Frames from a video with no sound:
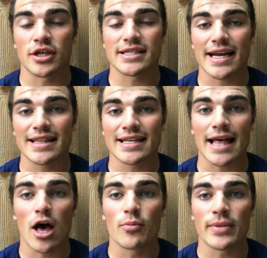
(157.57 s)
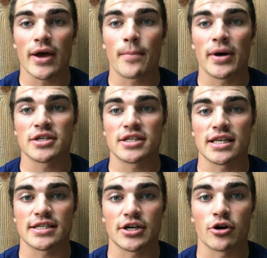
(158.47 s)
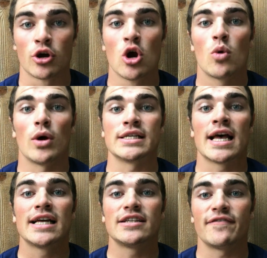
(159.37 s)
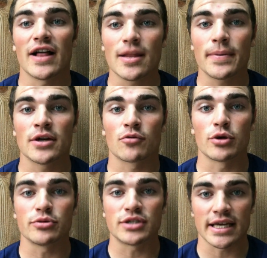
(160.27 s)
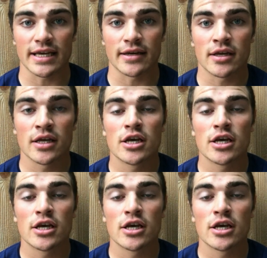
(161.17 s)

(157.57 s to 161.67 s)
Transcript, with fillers: and the second thing that helped me out a bunch this year was developing a routine.